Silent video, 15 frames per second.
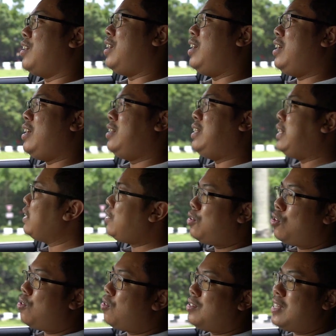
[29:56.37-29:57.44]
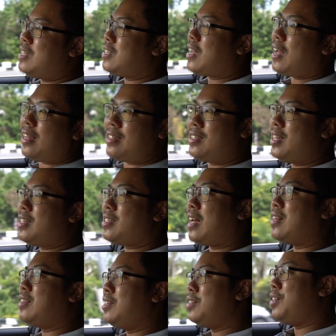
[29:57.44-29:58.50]
he didn't know this car exists
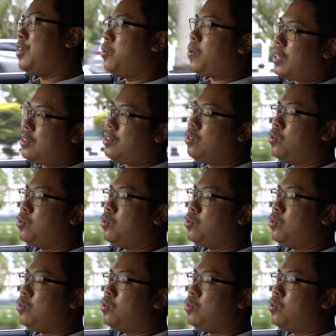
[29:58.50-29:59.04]
until he went